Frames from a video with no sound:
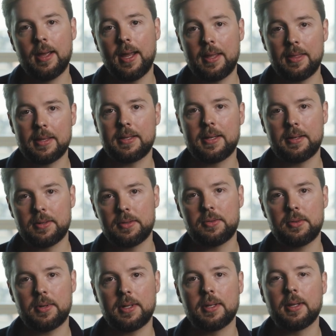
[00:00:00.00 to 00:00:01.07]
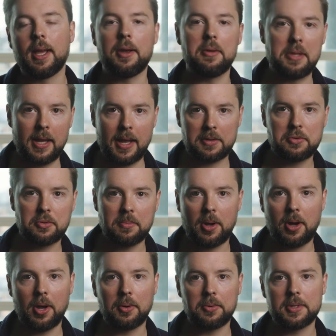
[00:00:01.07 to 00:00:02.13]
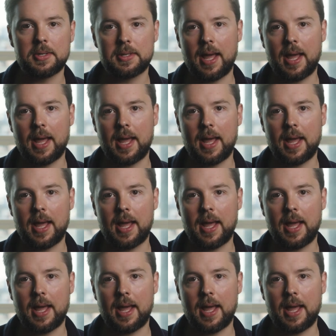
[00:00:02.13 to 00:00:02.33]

in this industry to go the extra mile to